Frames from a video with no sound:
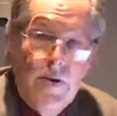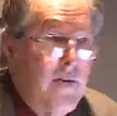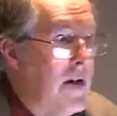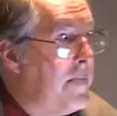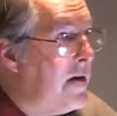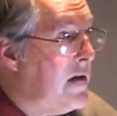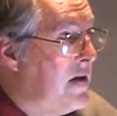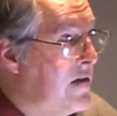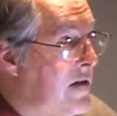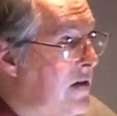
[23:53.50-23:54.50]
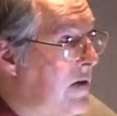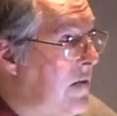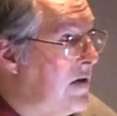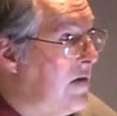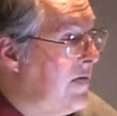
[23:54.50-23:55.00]
developing countries, so it
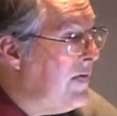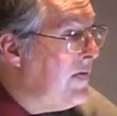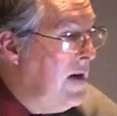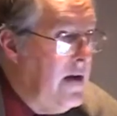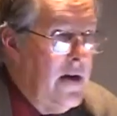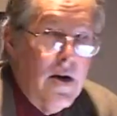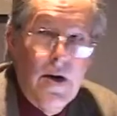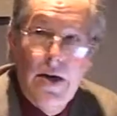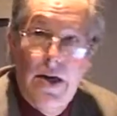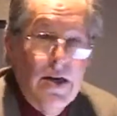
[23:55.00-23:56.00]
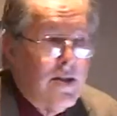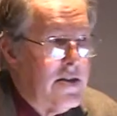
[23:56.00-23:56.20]
wasn't in any